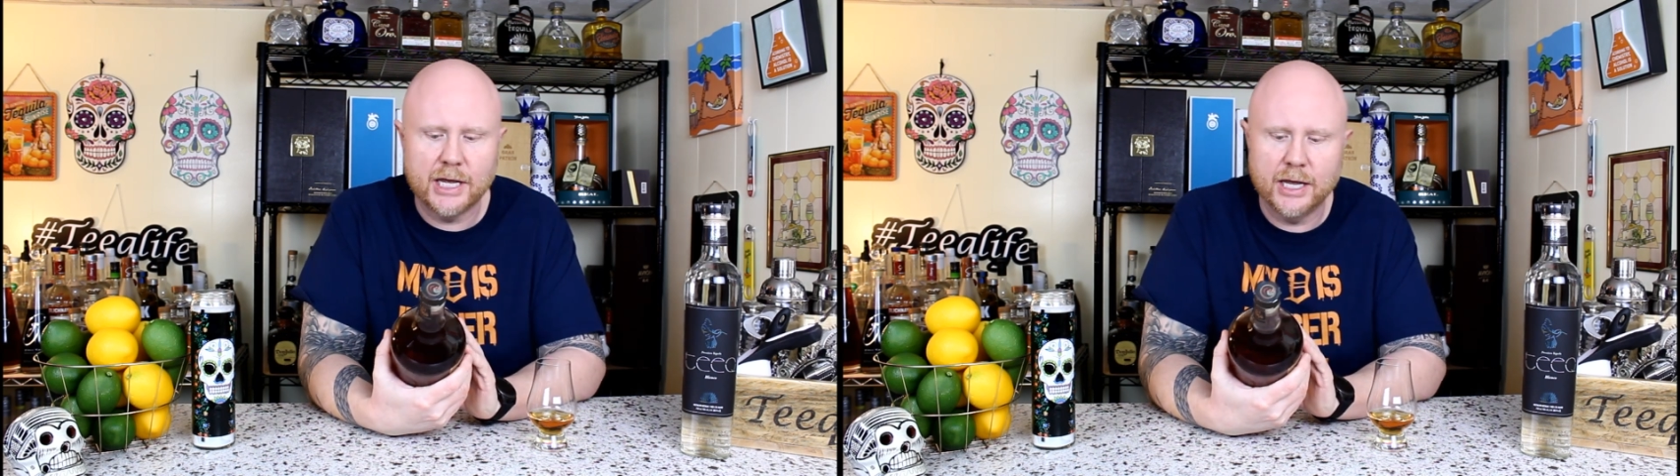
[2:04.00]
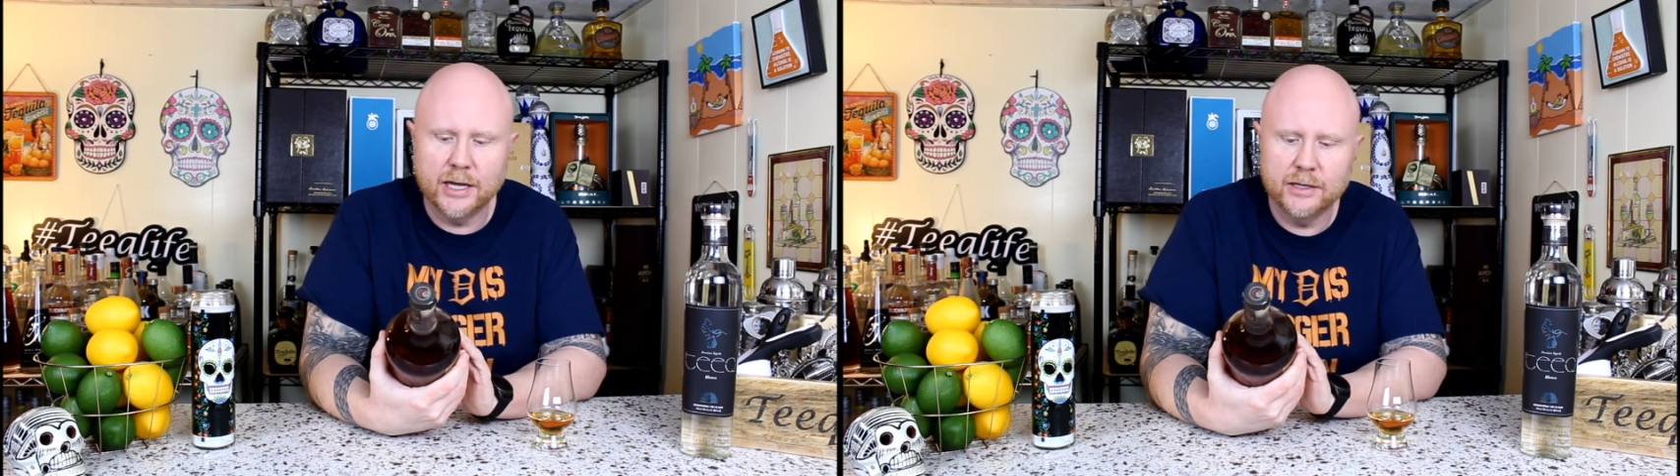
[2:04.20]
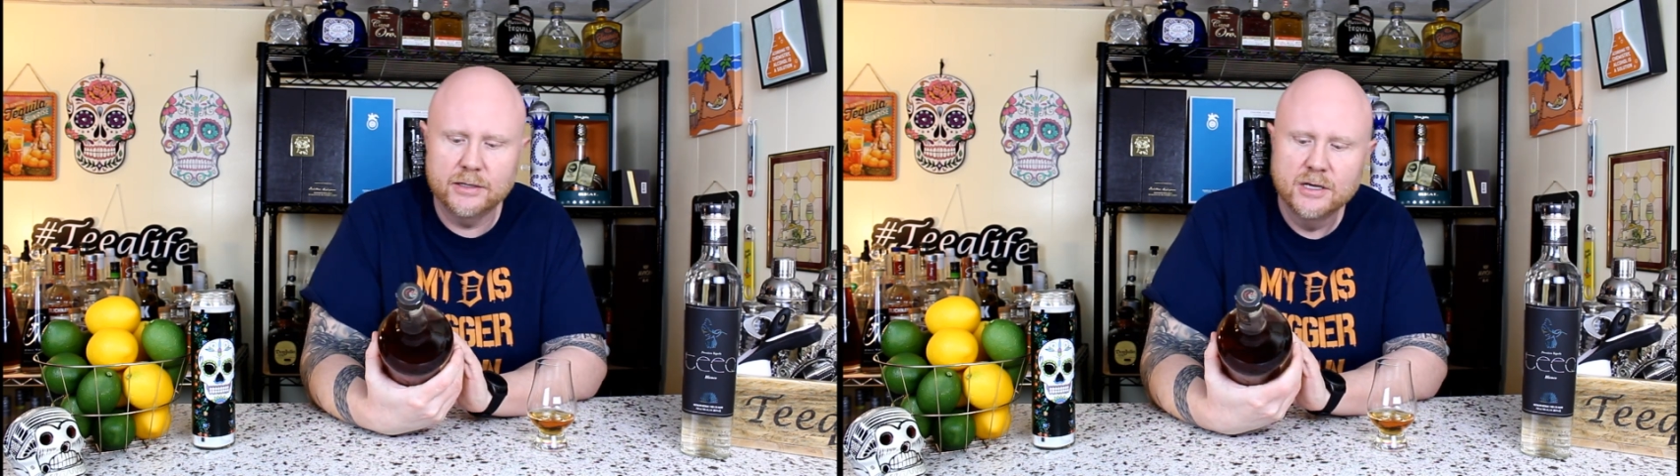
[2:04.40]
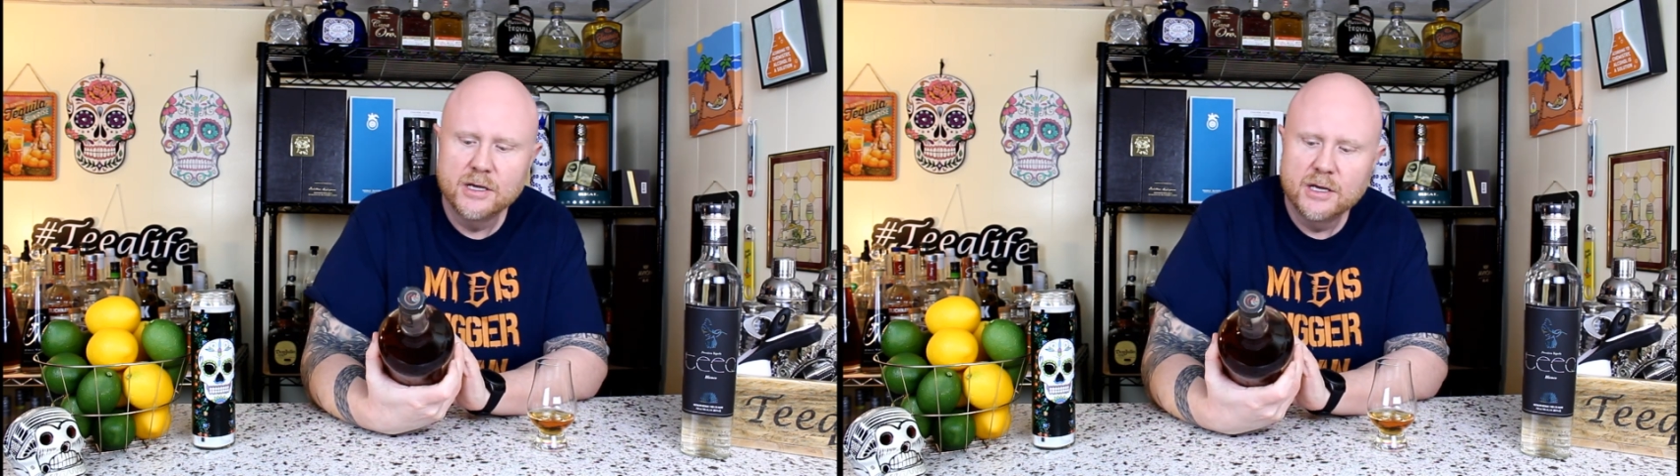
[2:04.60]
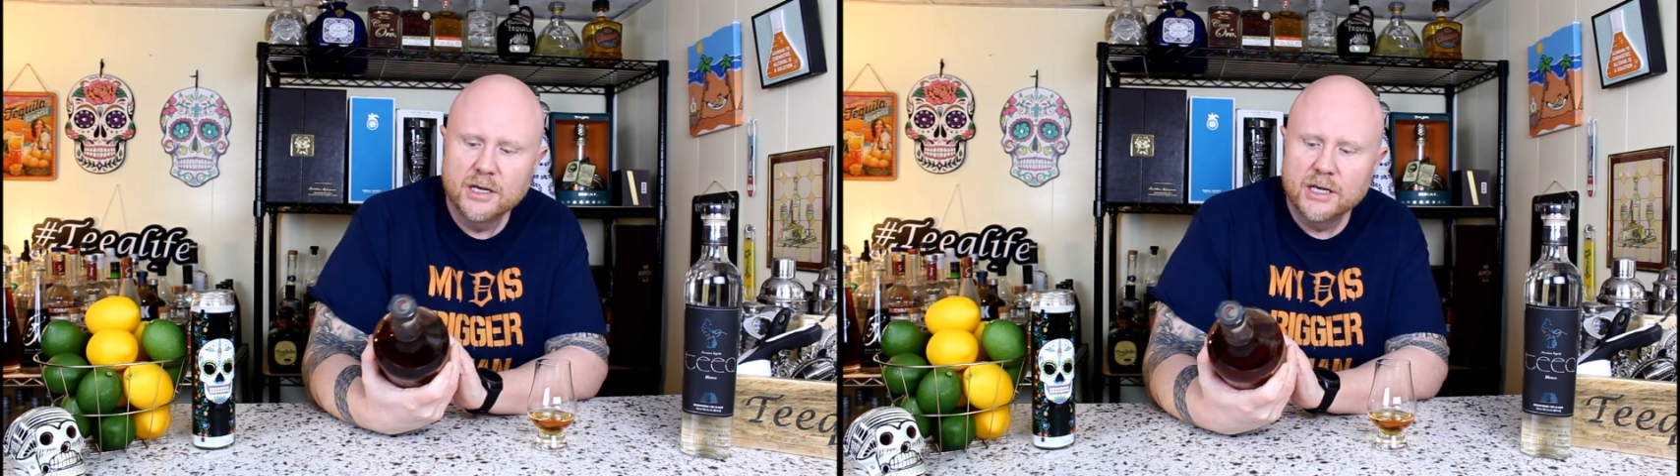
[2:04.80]
and
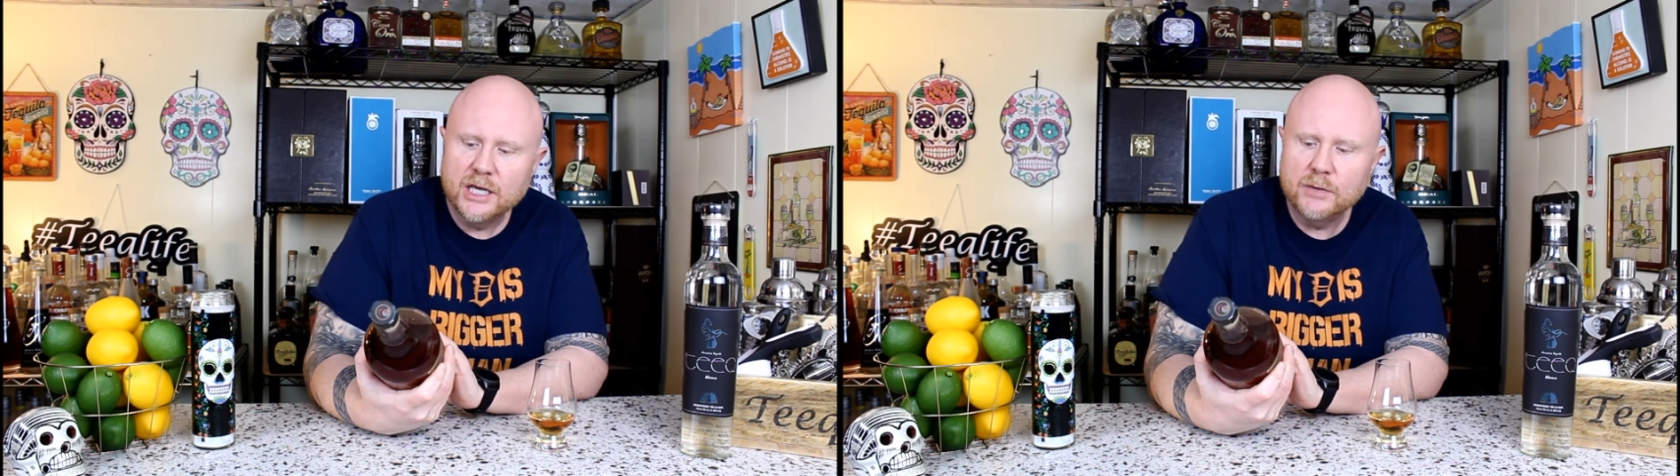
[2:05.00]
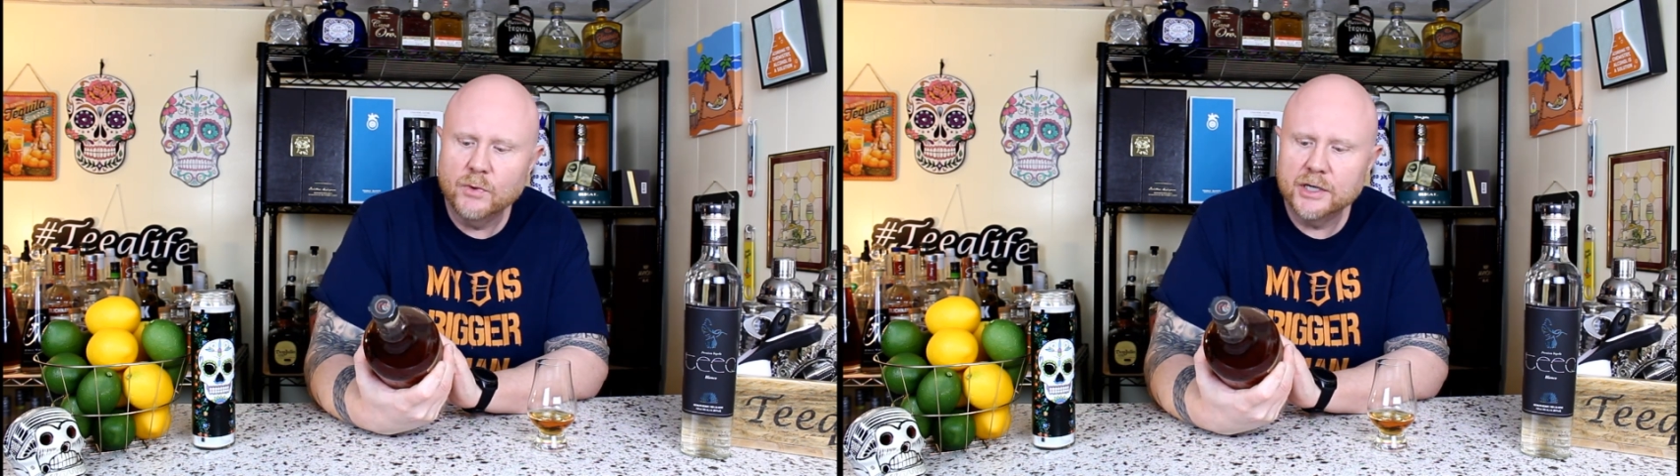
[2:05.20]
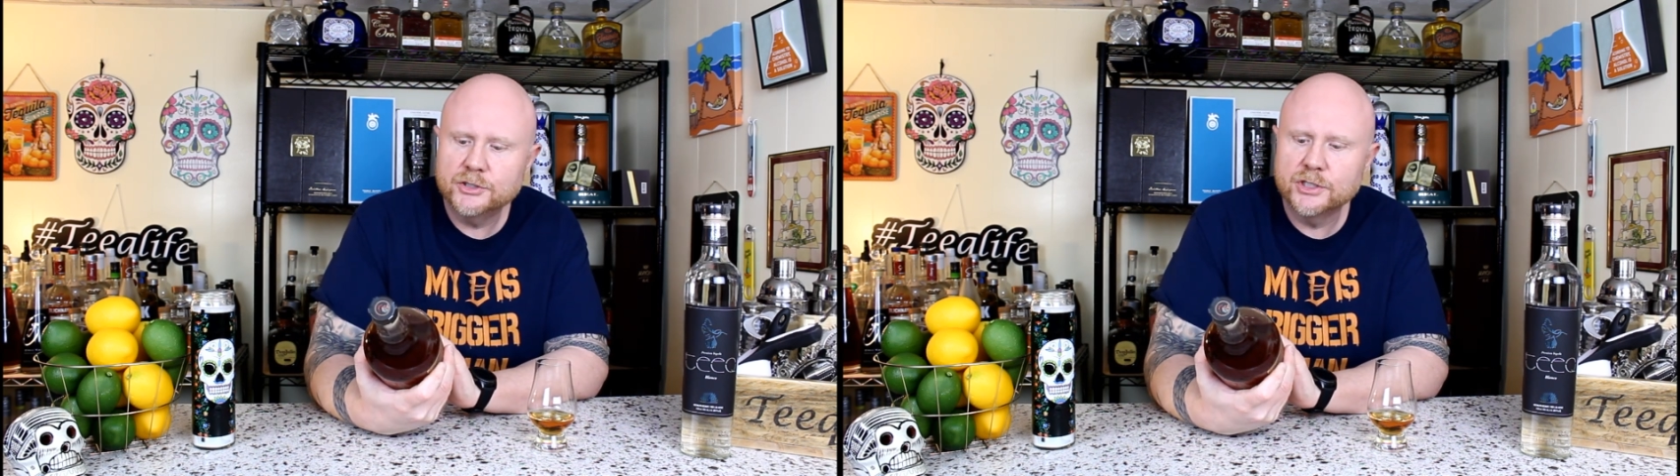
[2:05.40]
he wanted to